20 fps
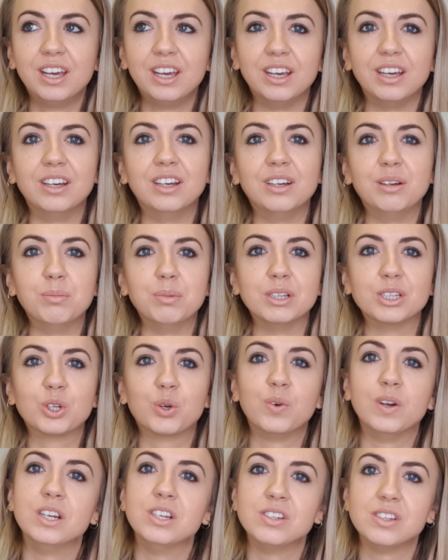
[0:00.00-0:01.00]
as
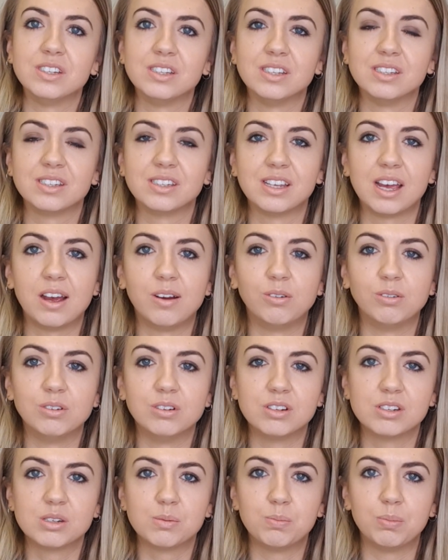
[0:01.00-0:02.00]
cringe as it
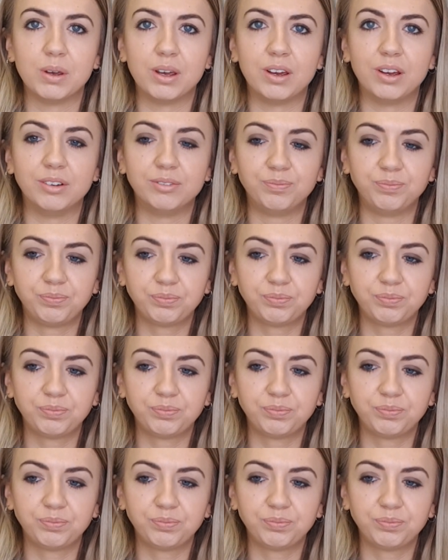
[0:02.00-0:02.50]
sounds, but